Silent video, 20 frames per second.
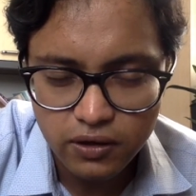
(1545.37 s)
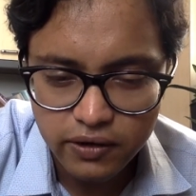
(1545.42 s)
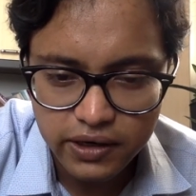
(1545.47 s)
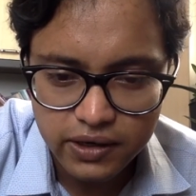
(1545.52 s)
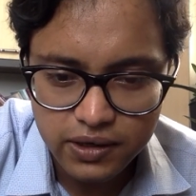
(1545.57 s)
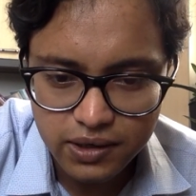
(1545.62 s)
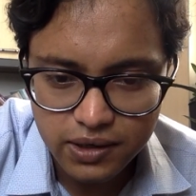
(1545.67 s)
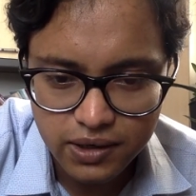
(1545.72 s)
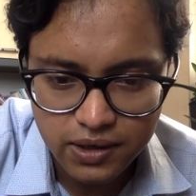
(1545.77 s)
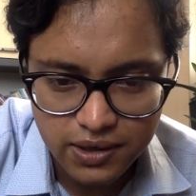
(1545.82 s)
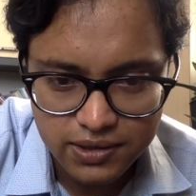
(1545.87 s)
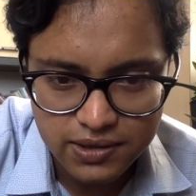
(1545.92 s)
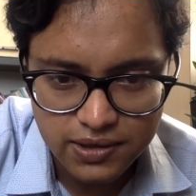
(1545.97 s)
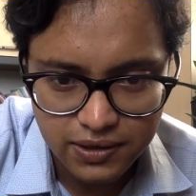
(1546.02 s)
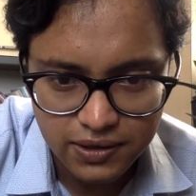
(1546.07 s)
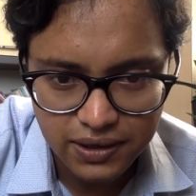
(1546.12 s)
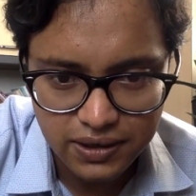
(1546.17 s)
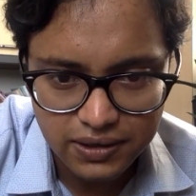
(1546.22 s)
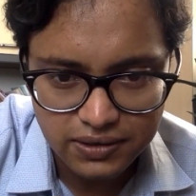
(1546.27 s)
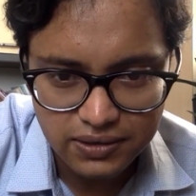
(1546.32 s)
in another
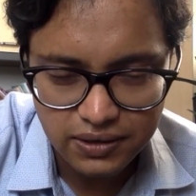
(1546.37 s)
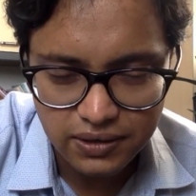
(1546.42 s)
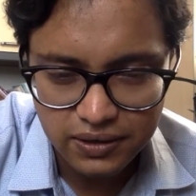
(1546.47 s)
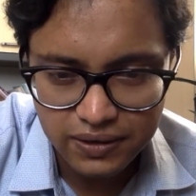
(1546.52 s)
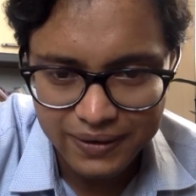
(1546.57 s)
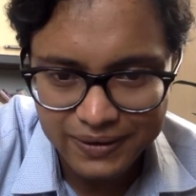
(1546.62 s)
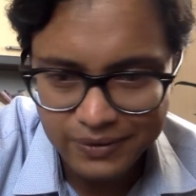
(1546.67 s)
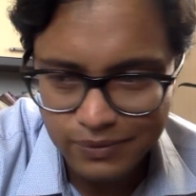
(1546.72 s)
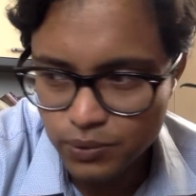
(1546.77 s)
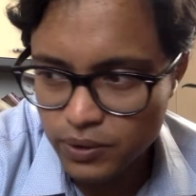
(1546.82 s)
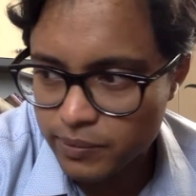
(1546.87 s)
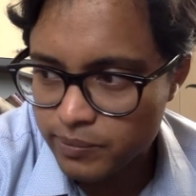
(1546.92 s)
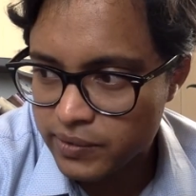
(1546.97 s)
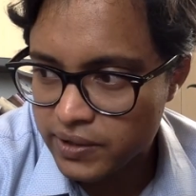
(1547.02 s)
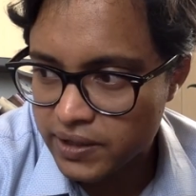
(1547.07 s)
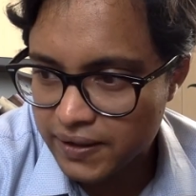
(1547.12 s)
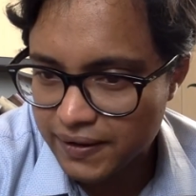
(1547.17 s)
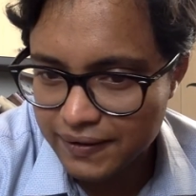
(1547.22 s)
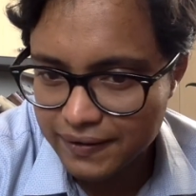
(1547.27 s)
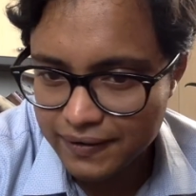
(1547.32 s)
class, and that will
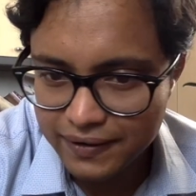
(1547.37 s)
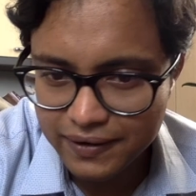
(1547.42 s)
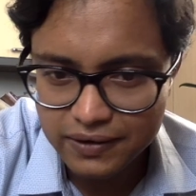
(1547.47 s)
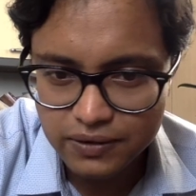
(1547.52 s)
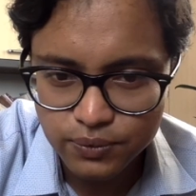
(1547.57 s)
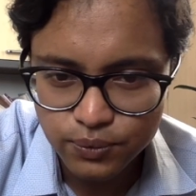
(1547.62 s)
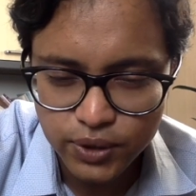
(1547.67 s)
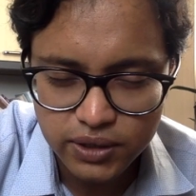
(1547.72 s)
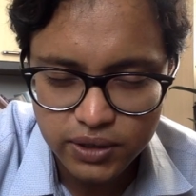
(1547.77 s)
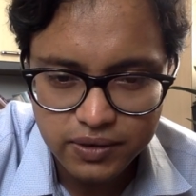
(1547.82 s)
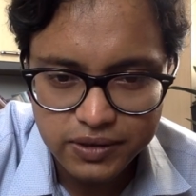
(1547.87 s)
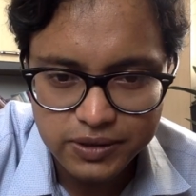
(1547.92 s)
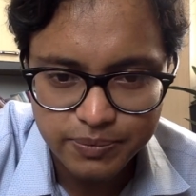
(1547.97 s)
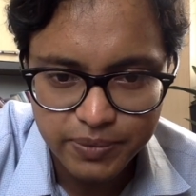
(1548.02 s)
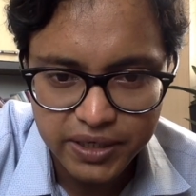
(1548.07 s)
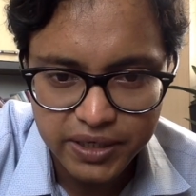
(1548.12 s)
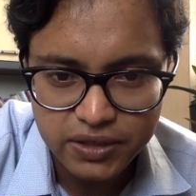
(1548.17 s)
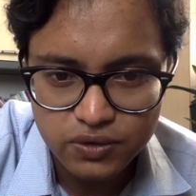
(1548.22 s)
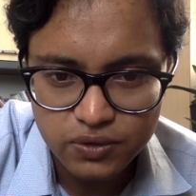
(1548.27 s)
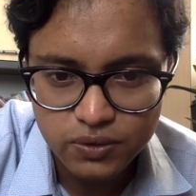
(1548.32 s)
be it with
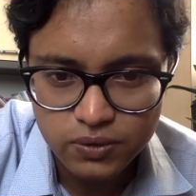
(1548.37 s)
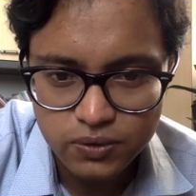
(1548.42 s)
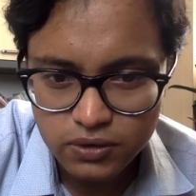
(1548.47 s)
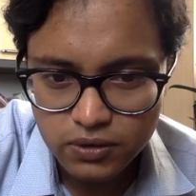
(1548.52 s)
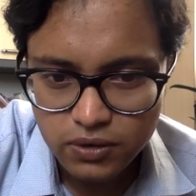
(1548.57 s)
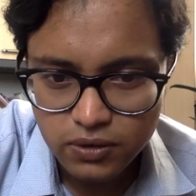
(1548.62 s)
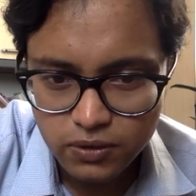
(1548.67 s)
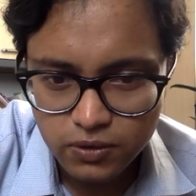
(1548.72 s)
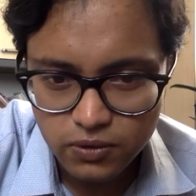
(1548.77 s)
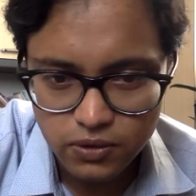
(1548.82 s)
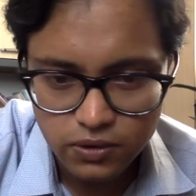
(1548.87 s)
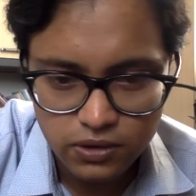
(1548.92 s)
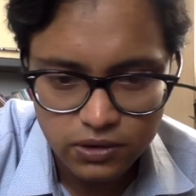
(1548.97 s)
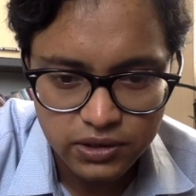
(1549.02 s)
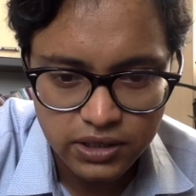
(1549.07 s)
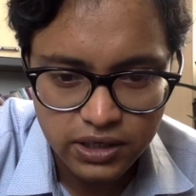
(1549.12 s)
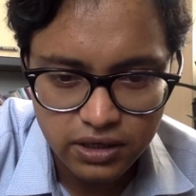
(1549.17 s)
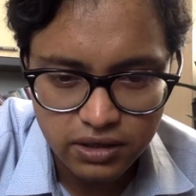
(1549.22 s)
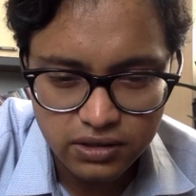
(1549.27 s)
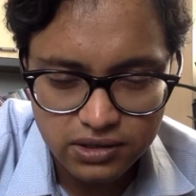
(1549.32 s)
respect to all
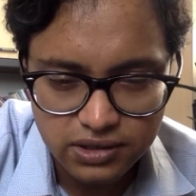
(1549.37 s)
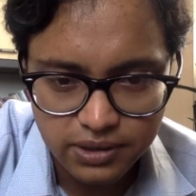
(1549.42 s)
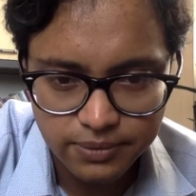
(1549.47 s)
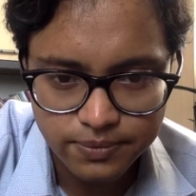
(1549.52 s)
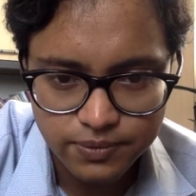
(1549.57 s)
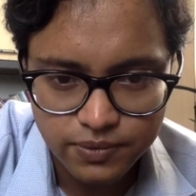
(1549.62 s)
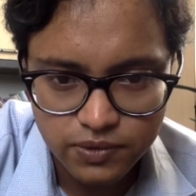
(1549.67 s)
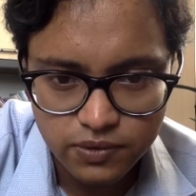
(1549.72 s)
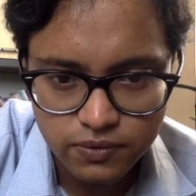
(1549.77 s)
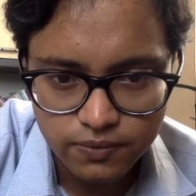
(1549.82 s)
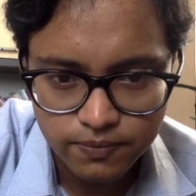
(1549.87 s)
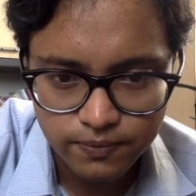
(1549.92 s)
the concepts.